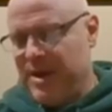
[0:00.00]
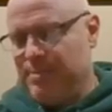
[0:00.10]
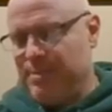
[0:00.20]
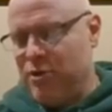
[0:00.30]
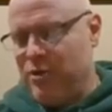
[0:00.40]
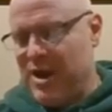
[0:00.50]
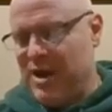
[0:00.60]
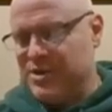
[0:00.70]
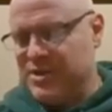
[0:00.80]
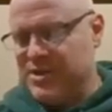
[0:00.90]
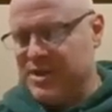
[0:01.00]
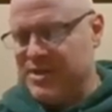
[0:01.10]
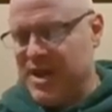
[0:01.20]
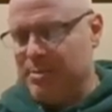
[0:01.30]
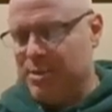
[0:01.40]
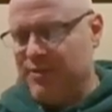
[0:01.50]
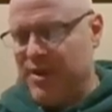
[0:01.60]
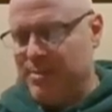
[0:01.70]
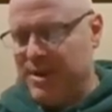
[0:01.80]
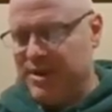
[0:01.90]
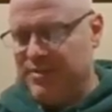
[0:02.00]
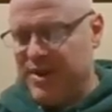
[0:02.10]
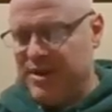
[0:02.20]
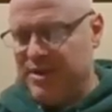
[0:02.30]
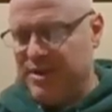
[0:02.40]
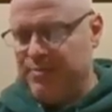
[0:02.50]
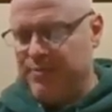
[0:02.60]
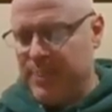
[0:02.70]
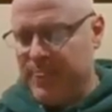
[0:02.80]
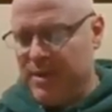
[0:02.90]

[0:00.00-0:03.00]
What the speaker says: Bali Maharaj is an example of Atmanivedanam